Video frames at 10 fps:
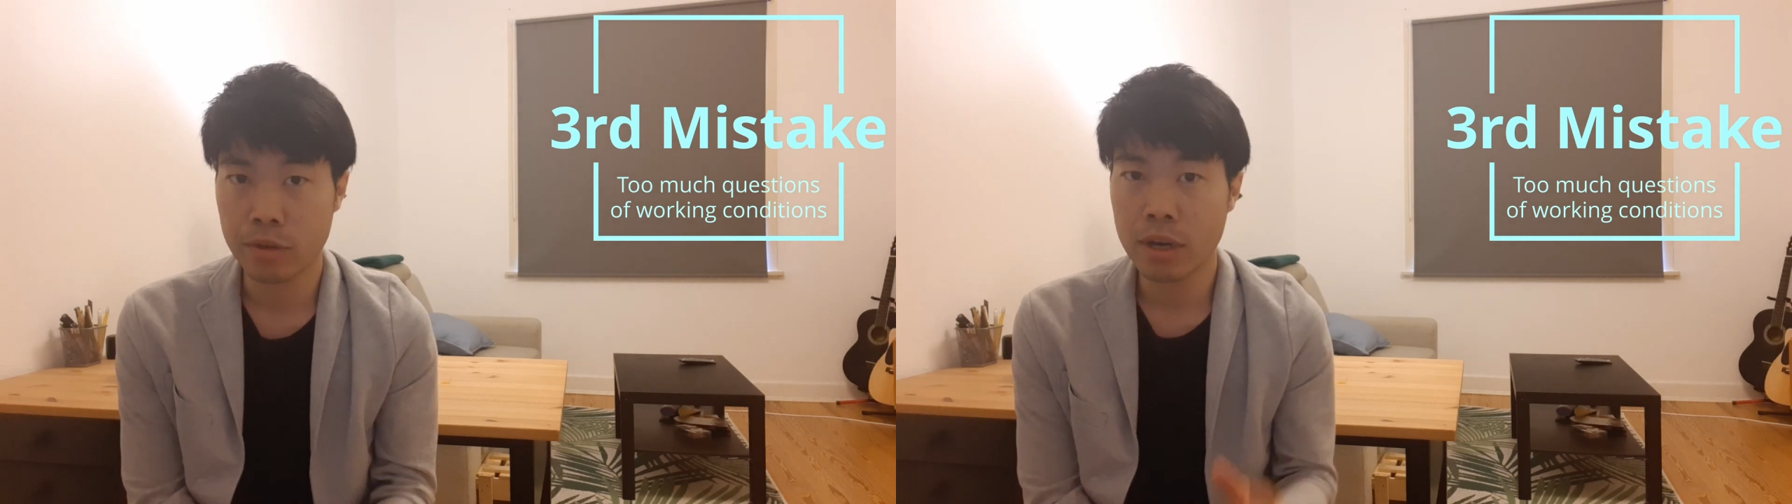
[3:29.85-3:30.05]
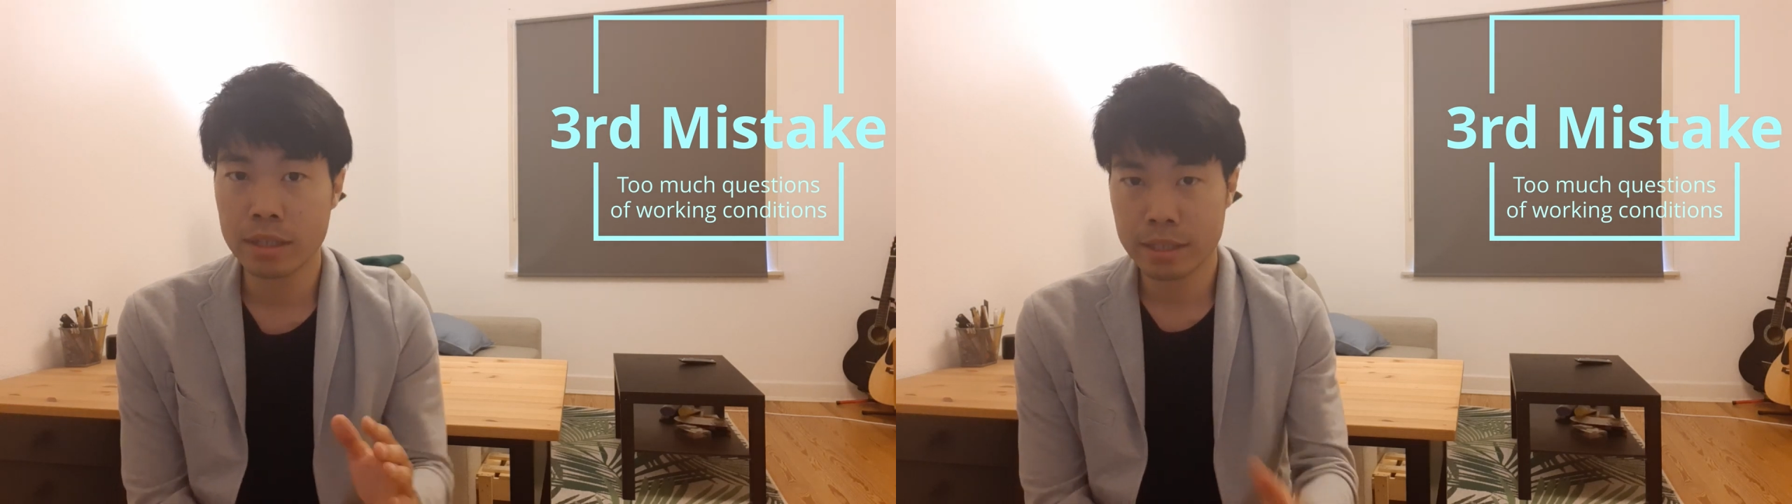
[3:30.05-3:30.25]

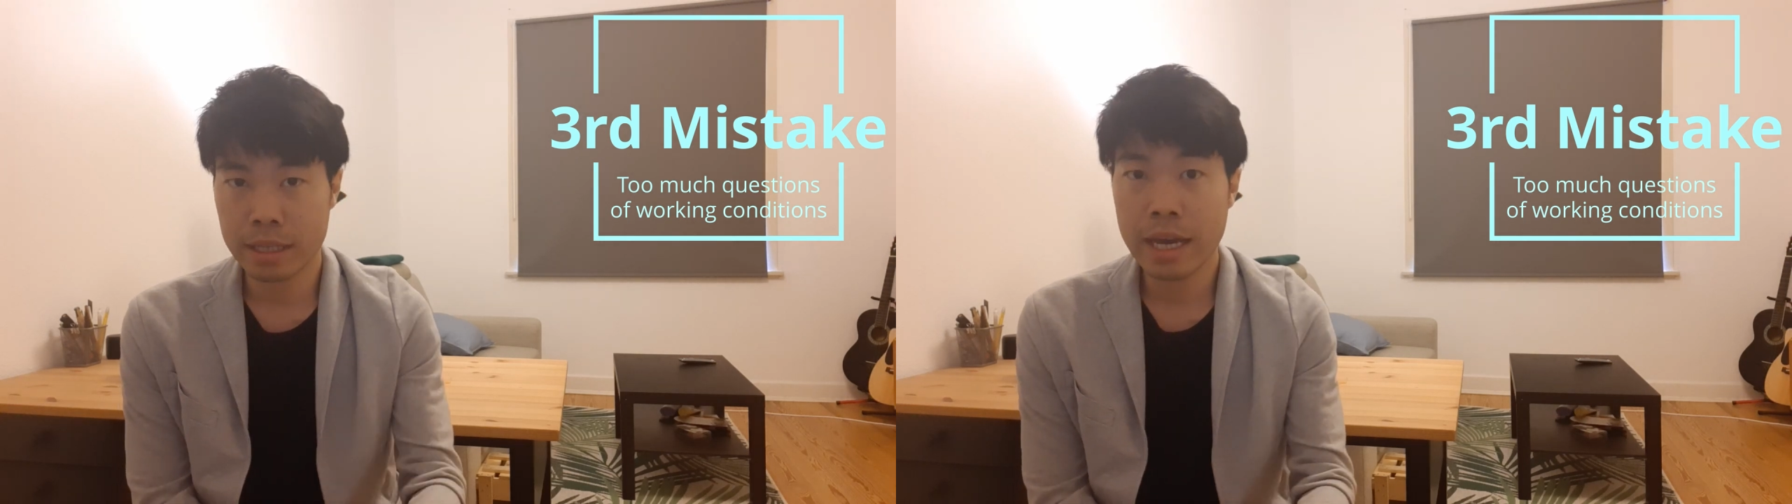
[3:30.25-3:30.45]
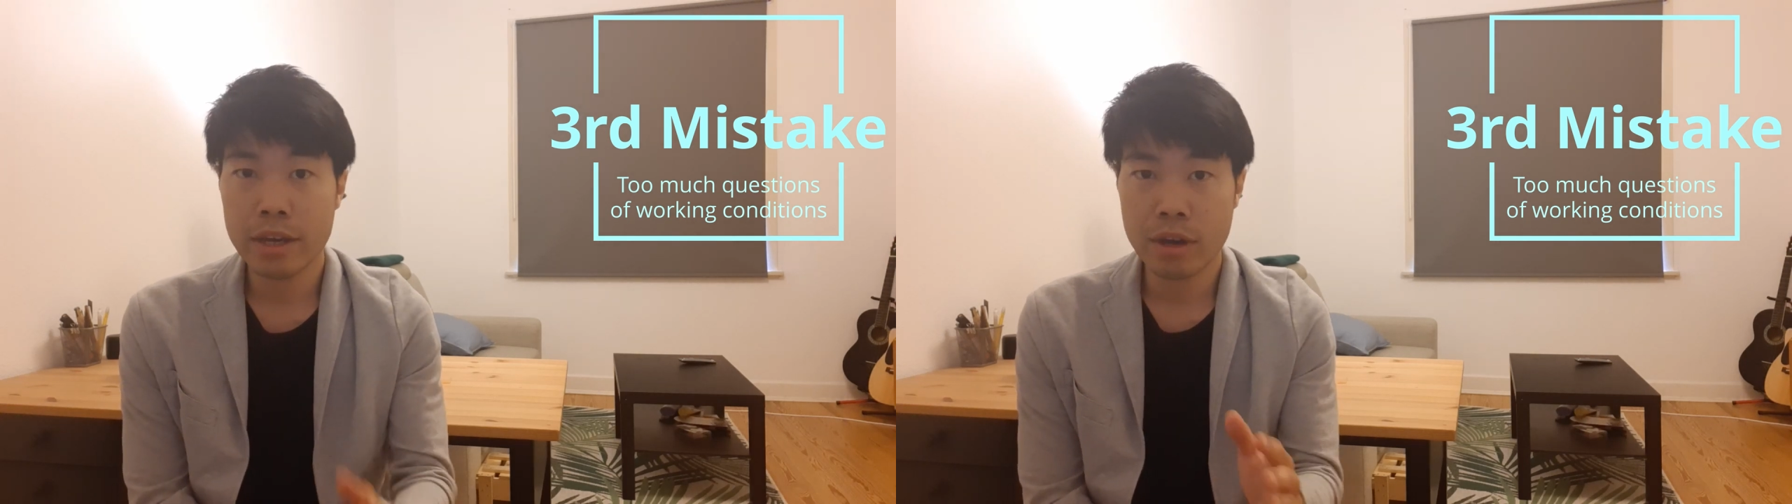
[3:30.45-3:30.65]
You
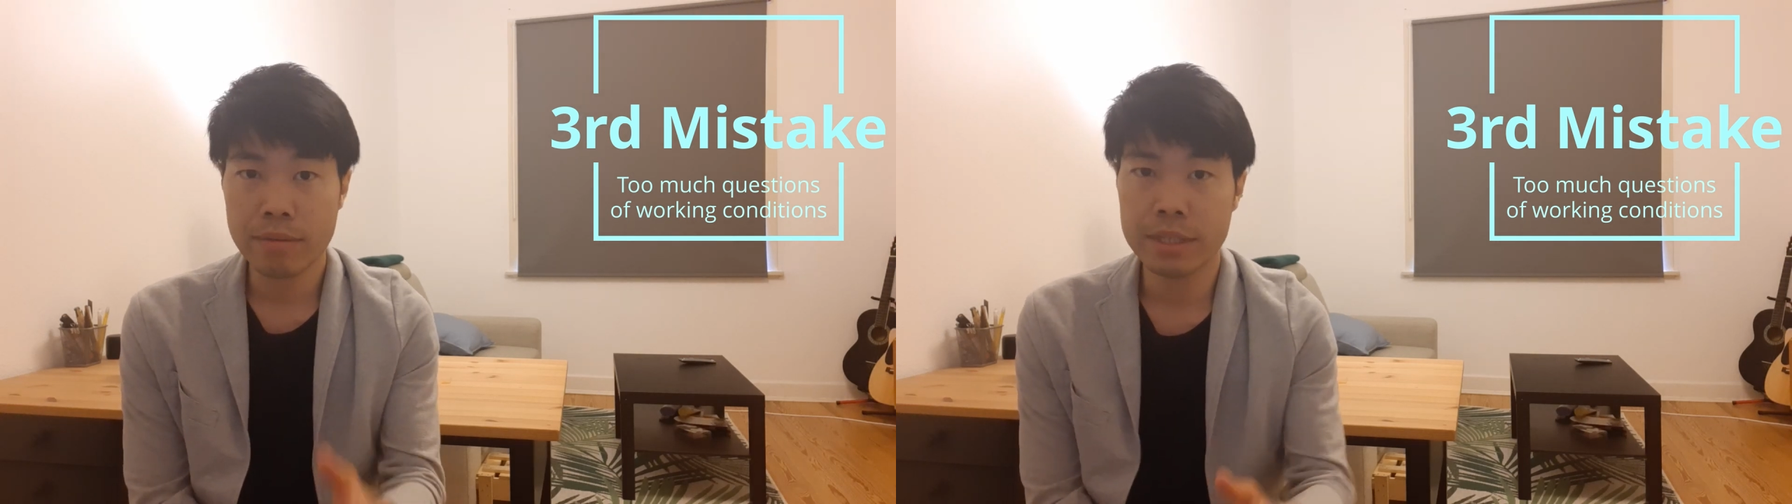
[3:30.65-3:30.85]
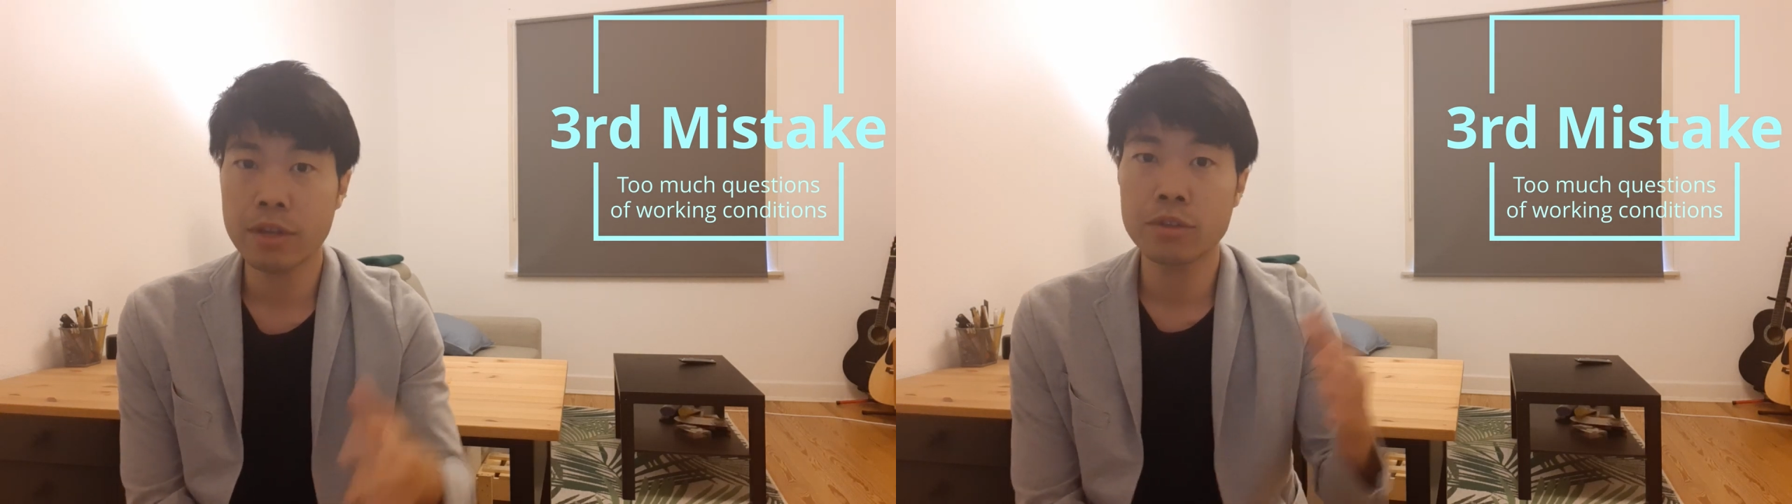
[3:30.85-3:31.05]

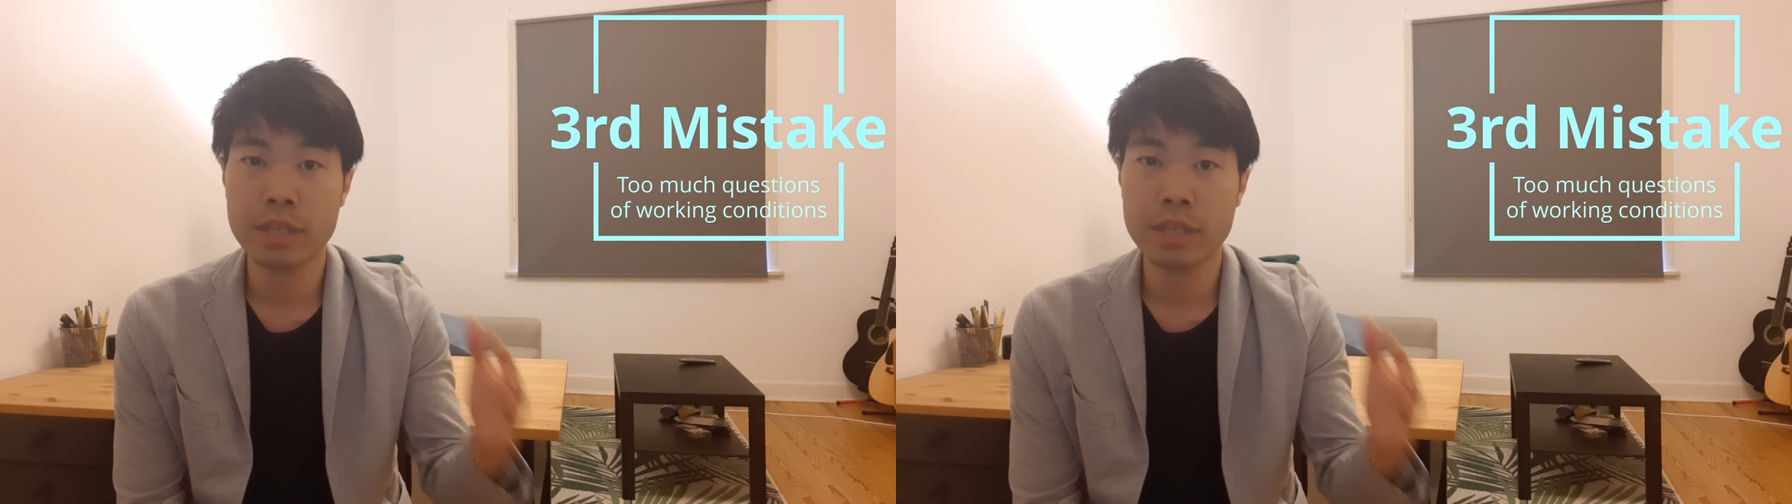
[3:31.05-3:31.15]
have still